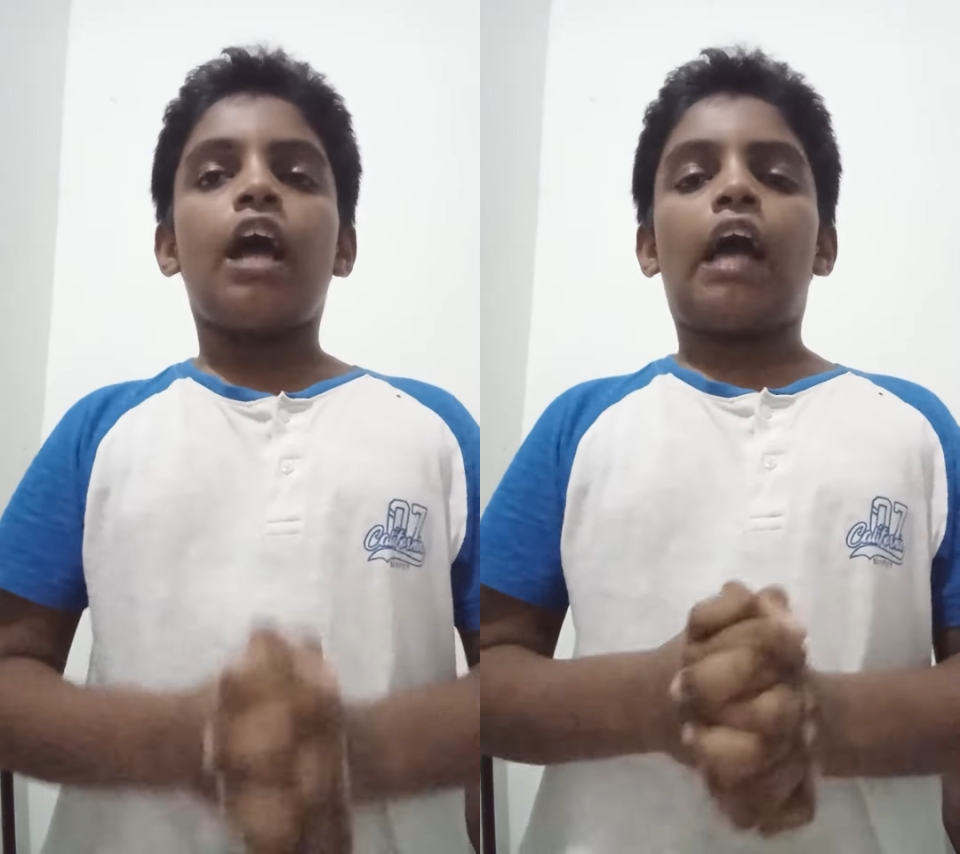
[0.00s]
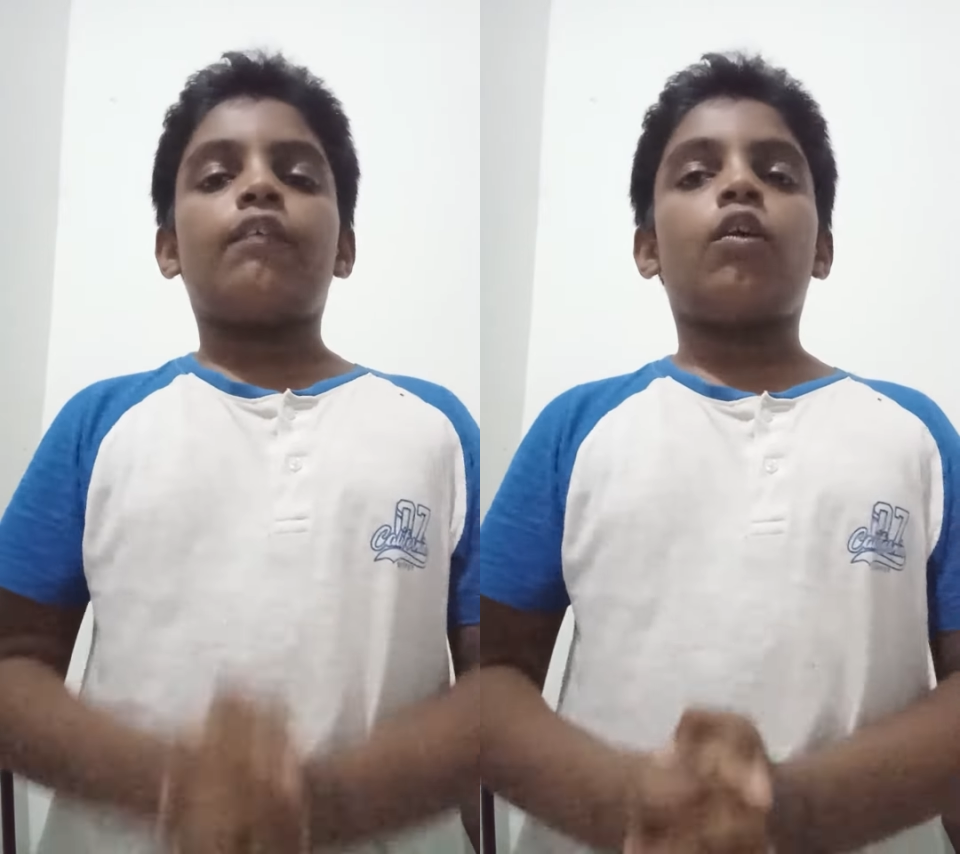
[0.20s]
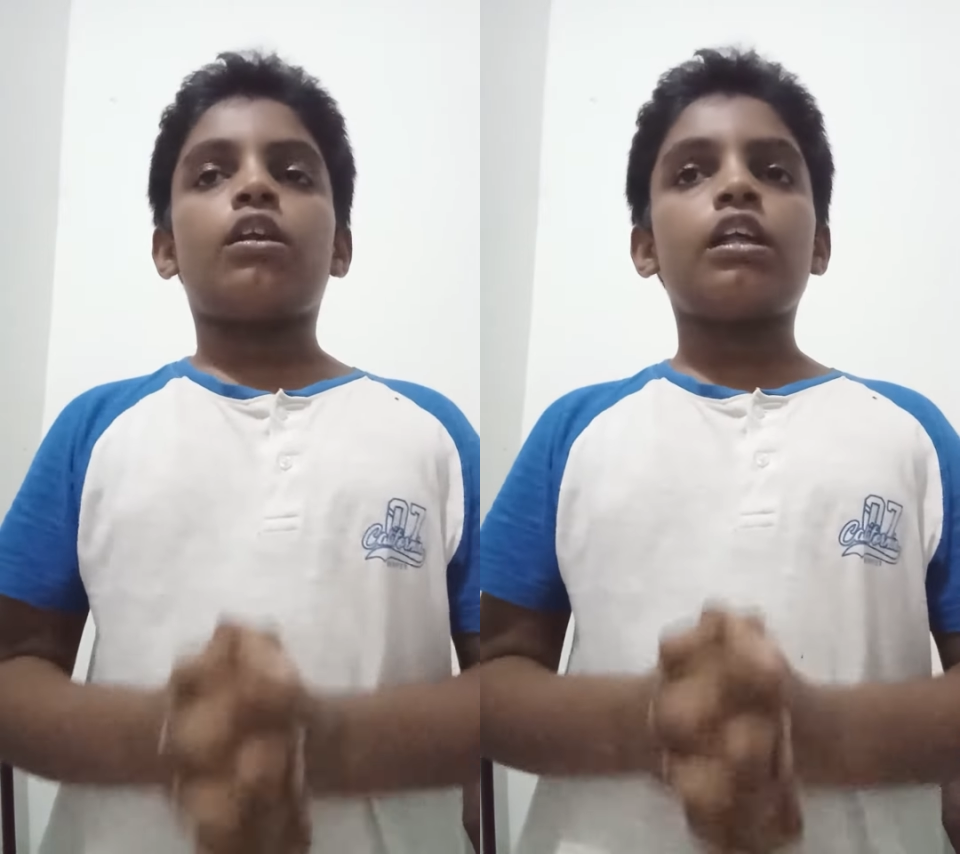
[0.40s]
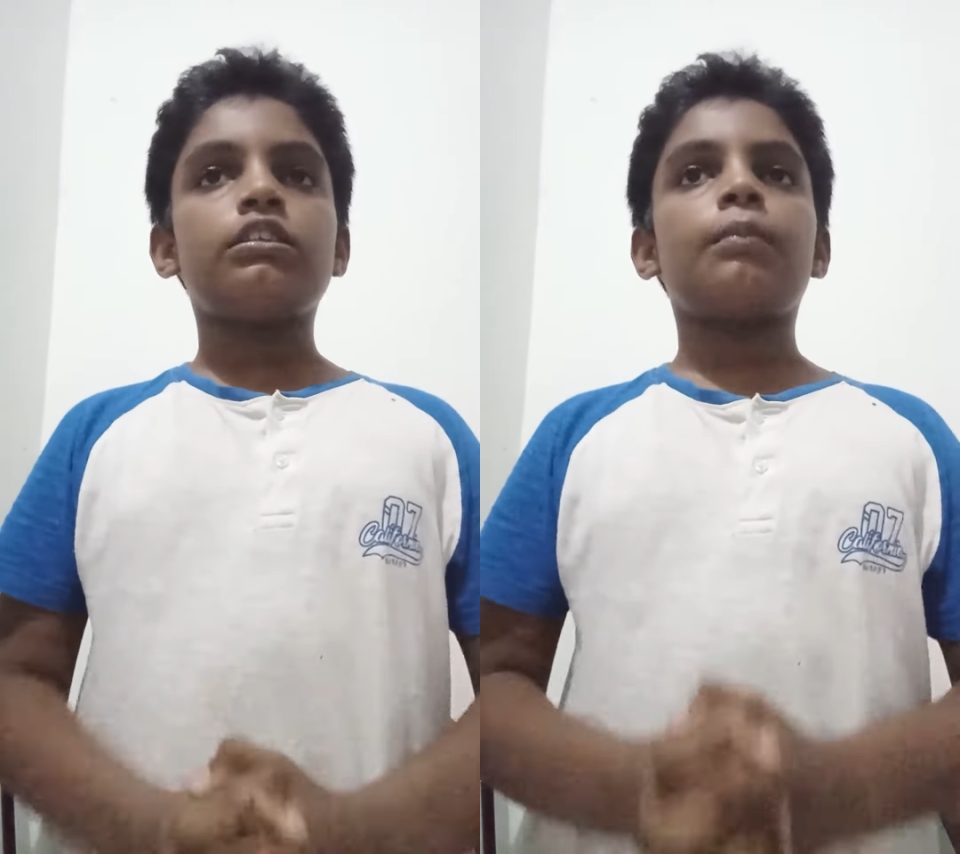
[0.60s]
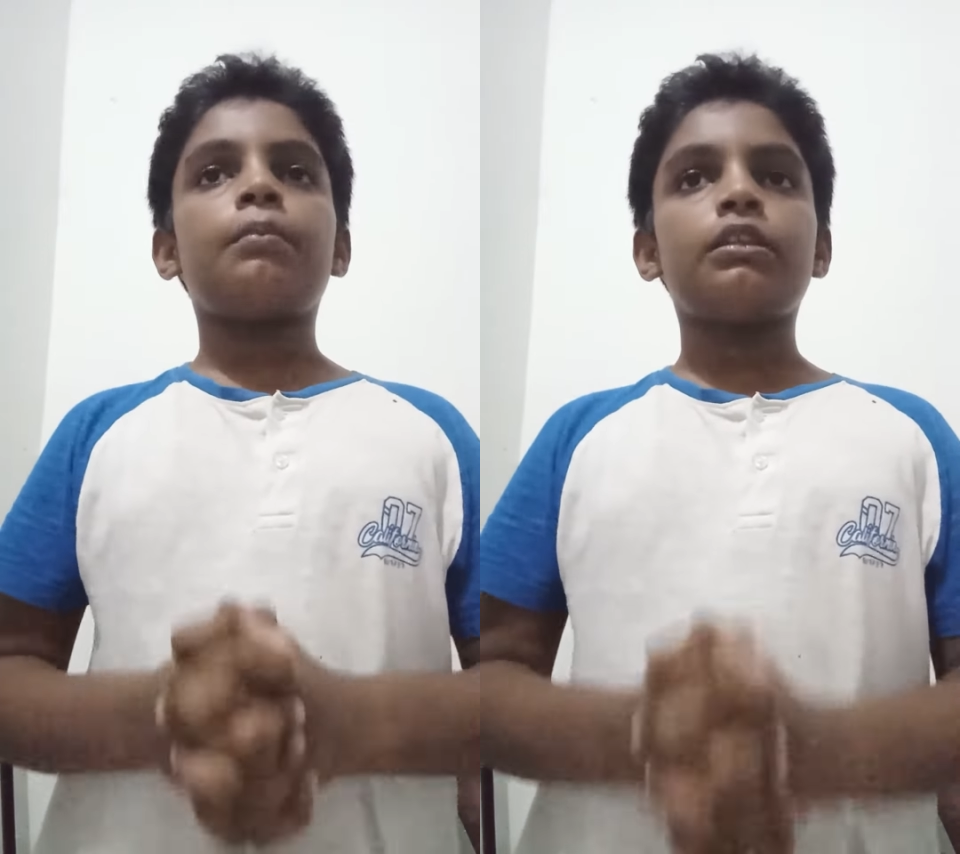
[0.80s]
I wanna
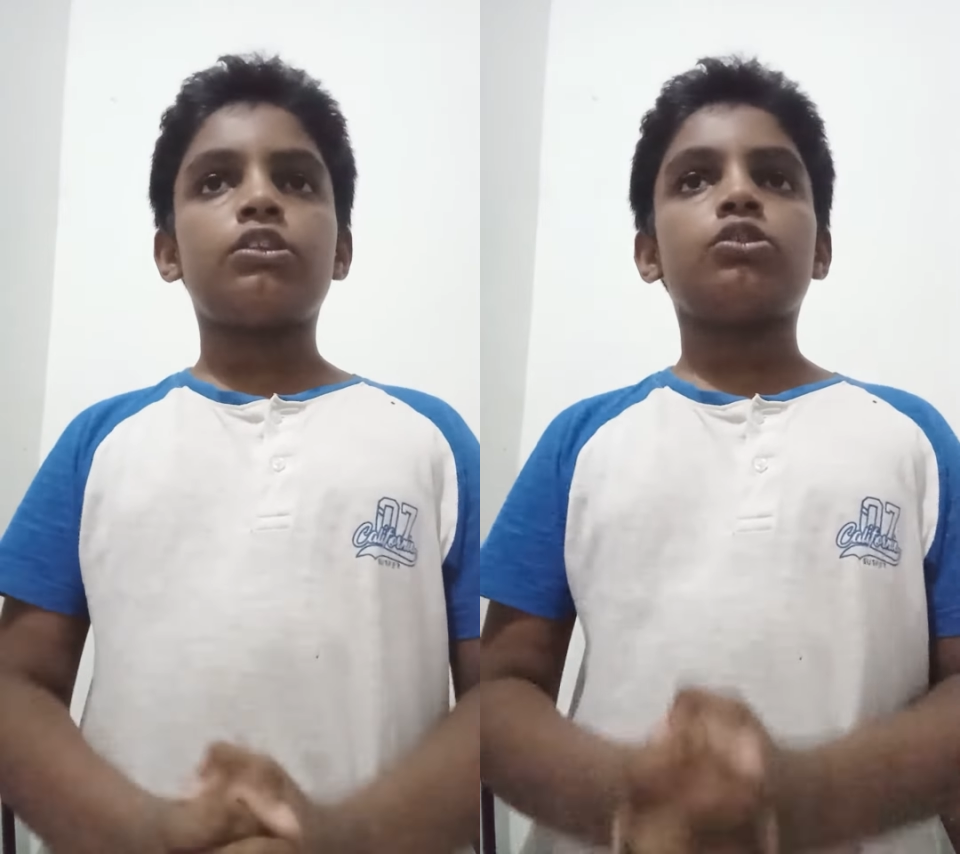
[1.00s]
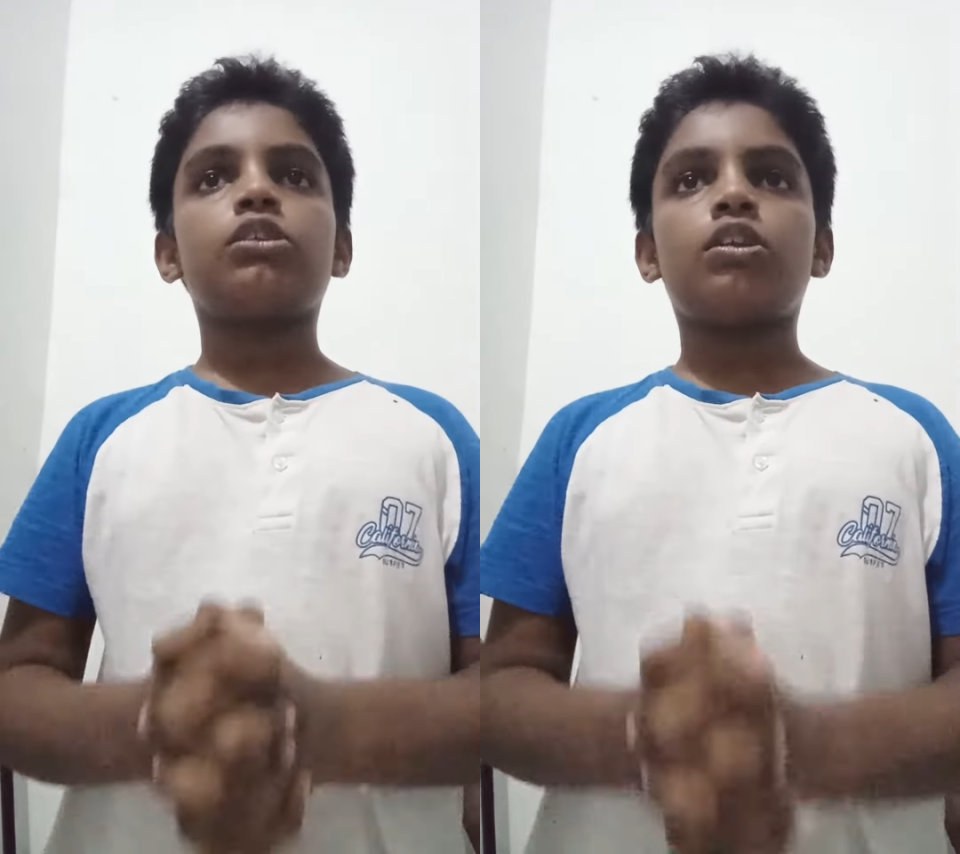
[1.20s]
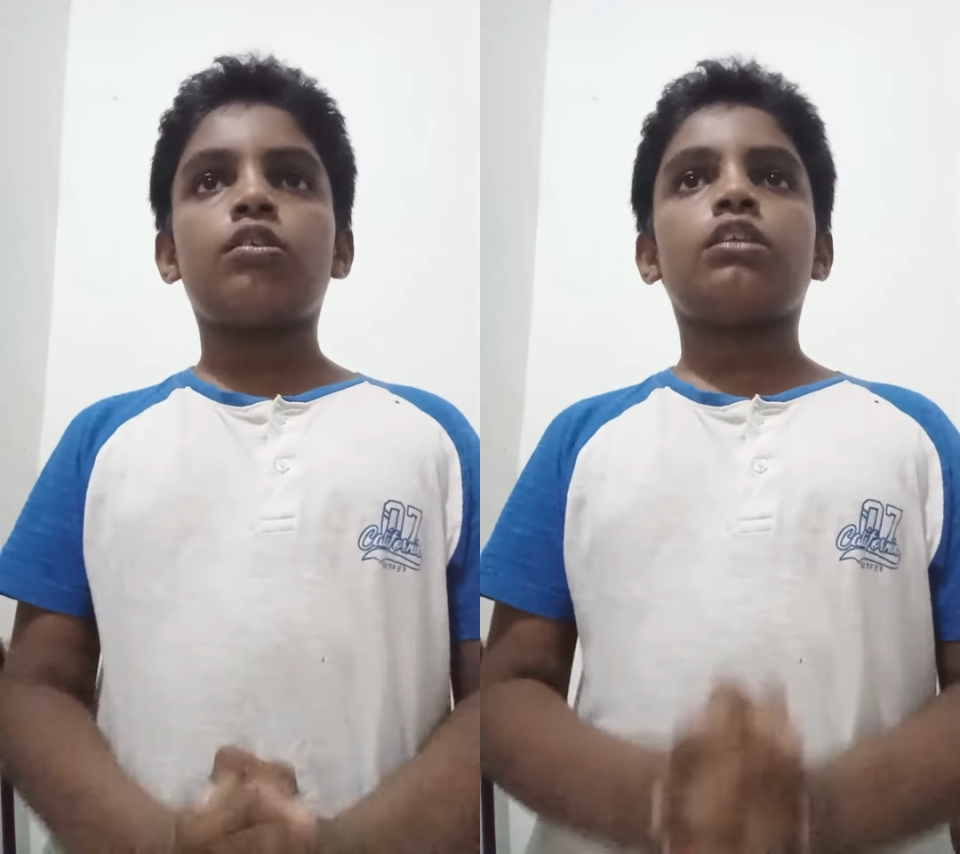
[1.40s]
jump into a